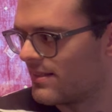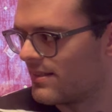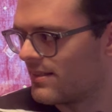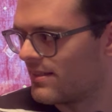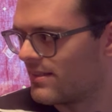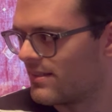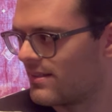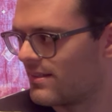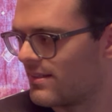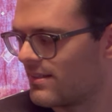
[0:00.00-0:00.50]

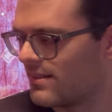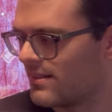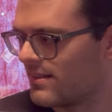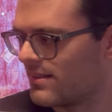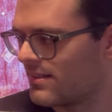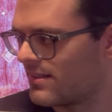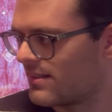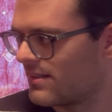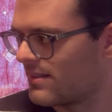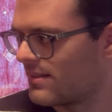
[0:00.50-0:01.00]

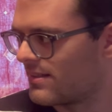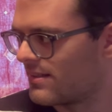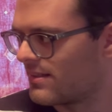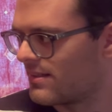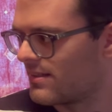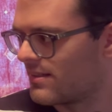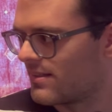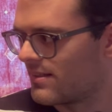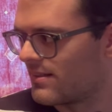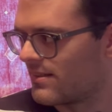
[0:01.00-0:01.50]

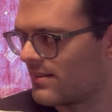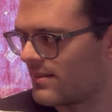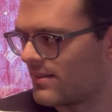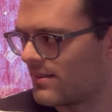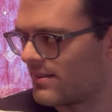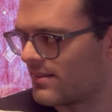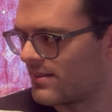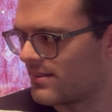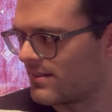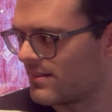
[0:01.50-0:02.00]

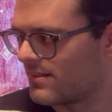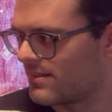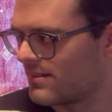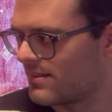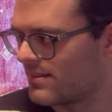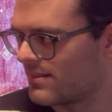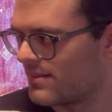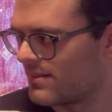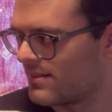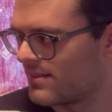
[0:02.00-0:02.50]

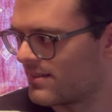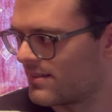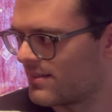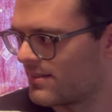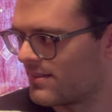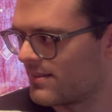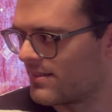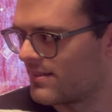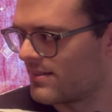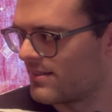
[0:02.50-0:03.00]

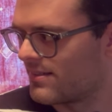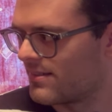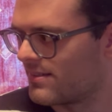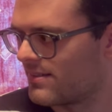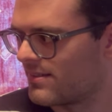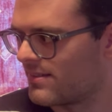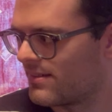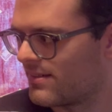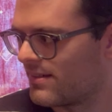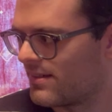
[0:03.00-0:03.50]

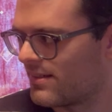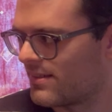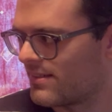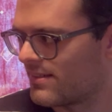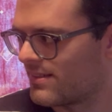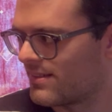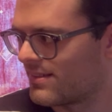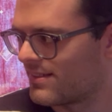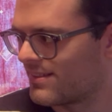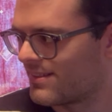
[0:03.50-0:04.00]

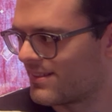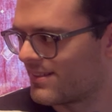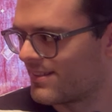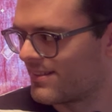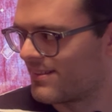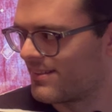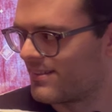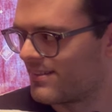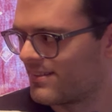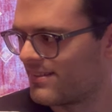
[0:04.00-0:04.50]
[no speech]